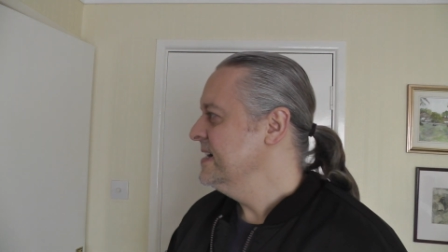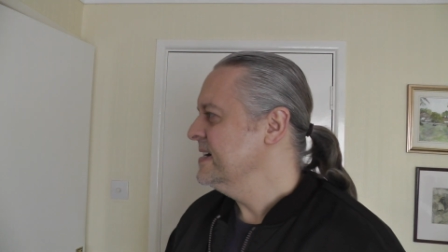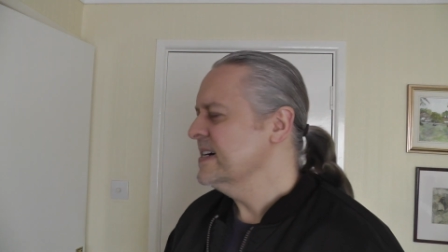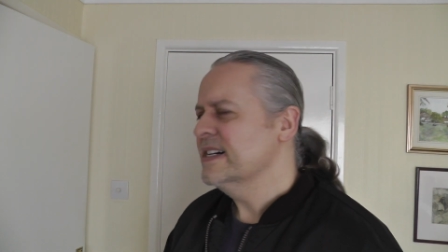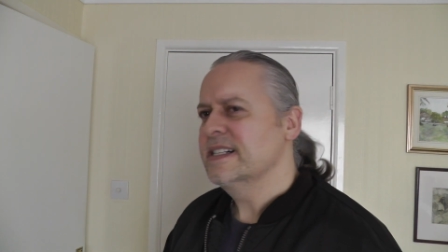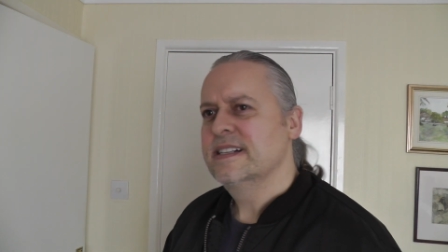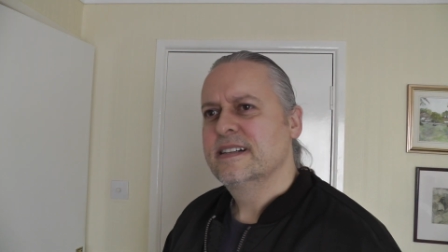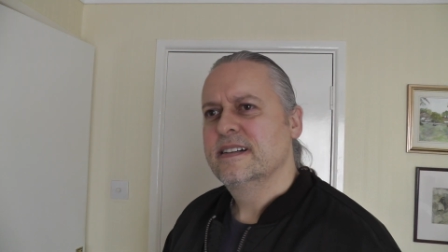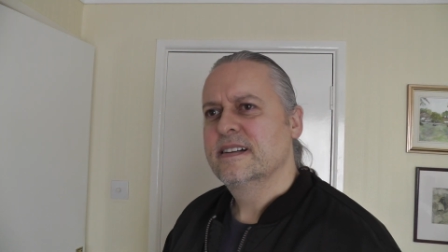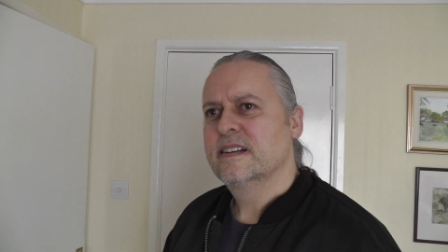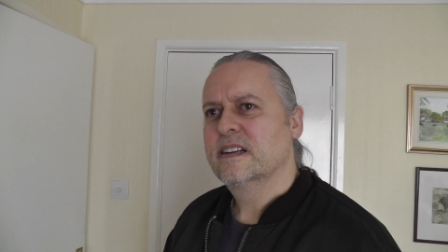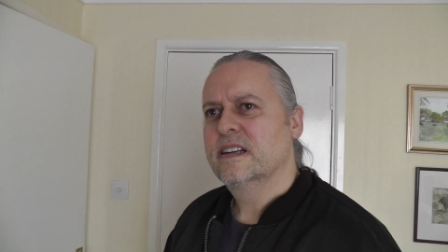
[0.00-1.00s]
Uh,
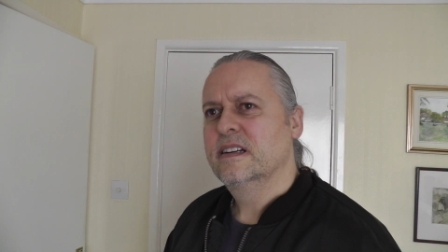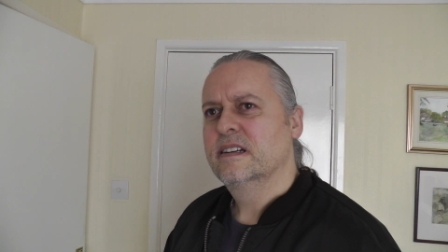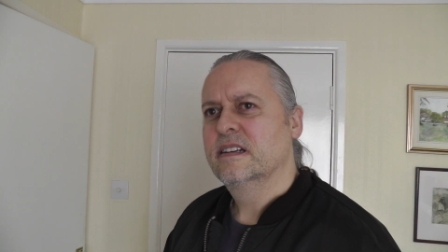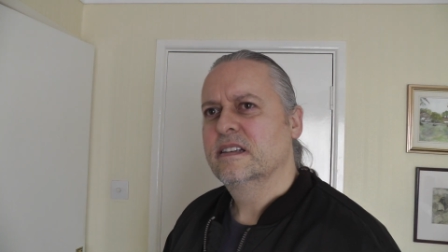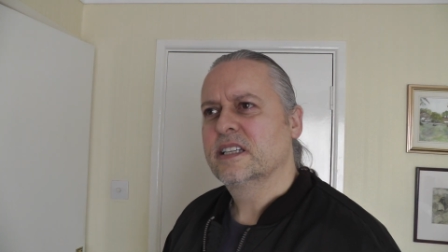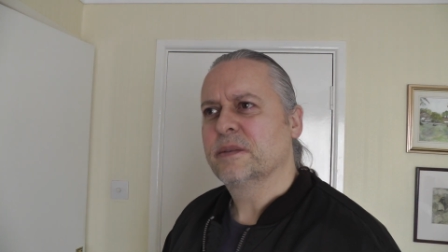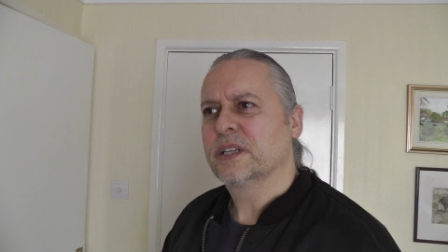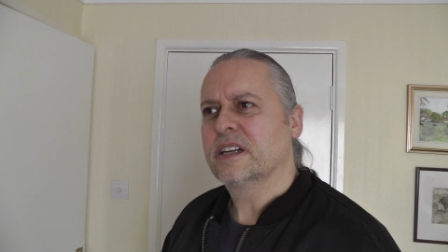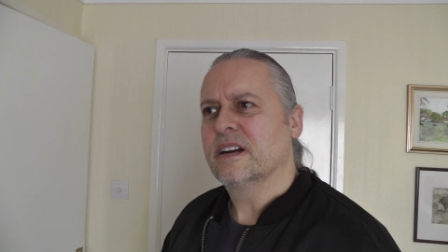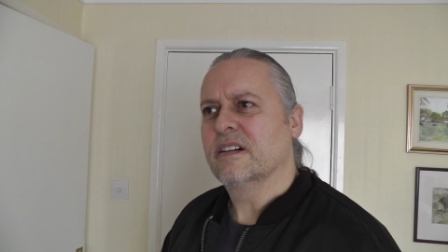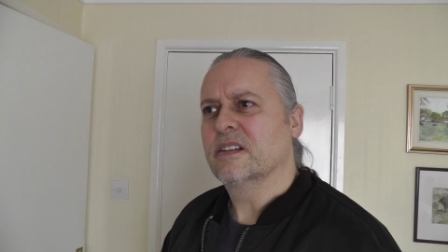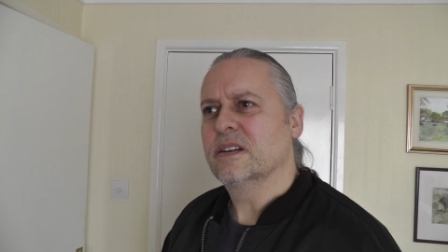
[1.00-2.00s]
except I
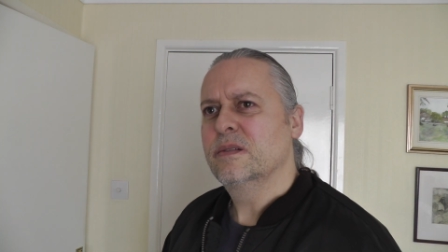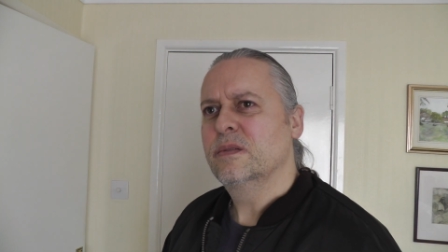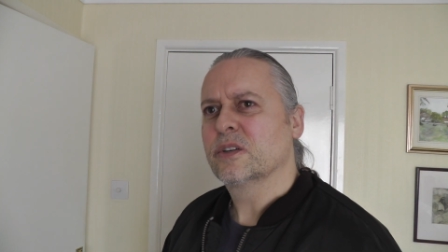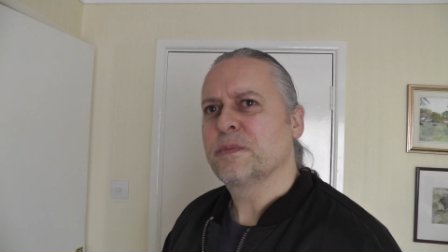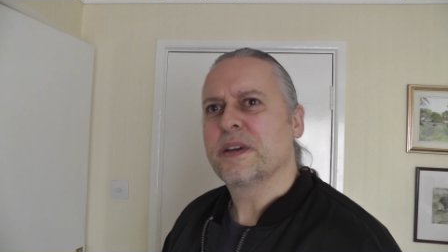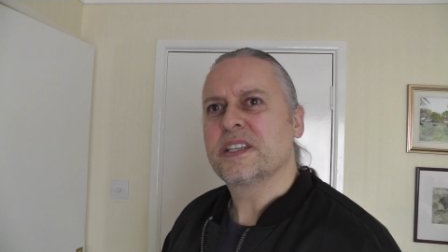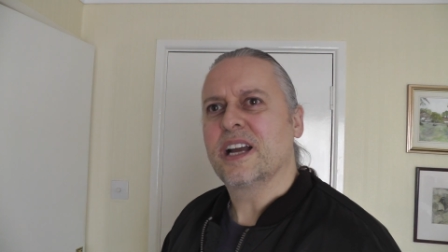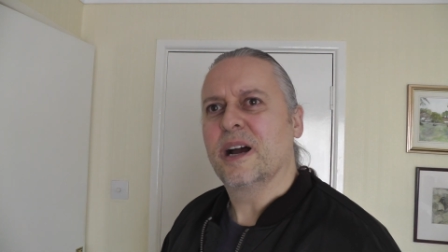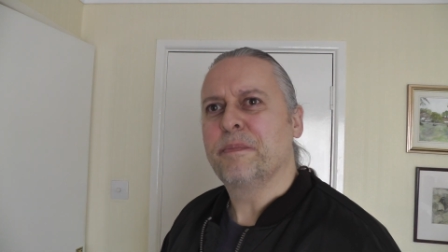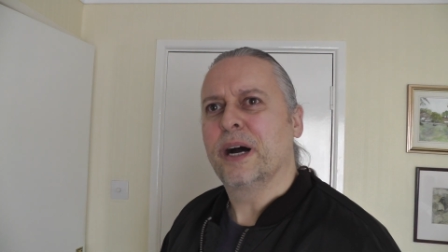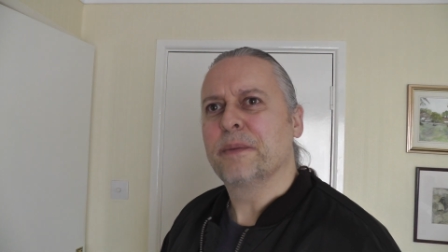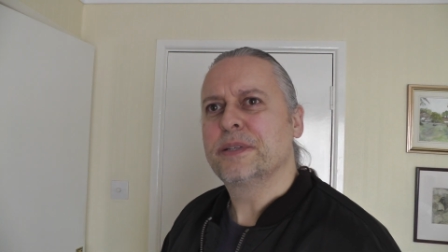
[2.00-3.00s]
can't. I'm not supposed to go to
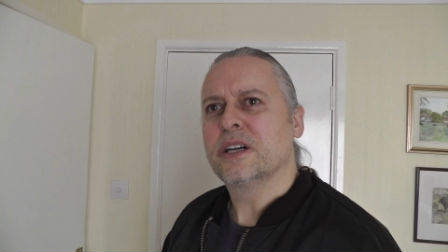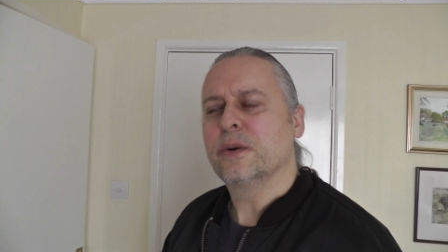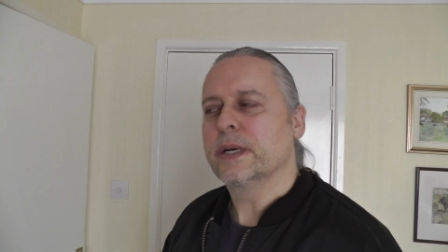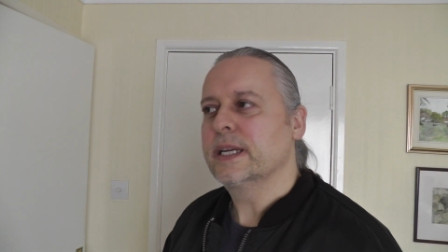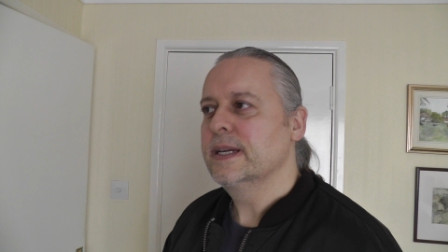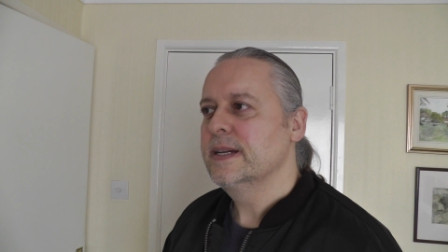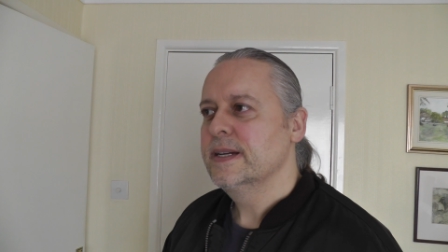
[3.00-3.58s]
pubs, are we?